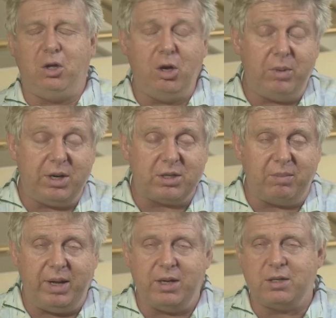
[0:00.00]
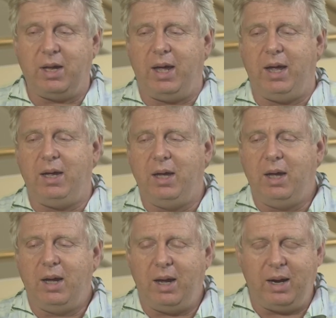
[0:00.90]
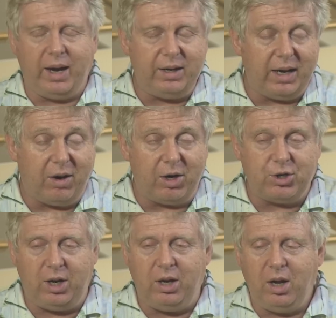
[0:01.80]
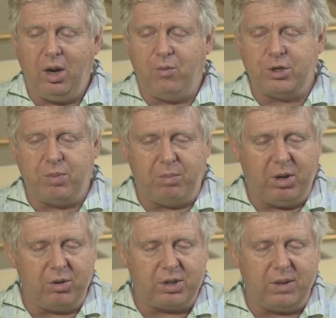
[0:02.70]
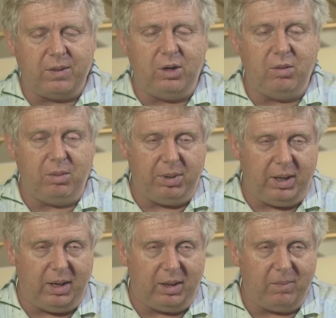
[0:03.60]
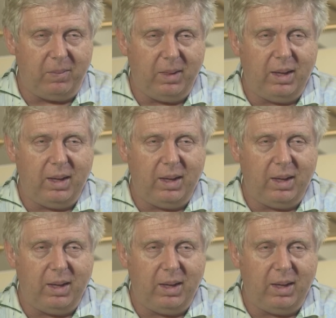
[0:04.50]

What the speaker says: Humanism is an ideology which promotes the human being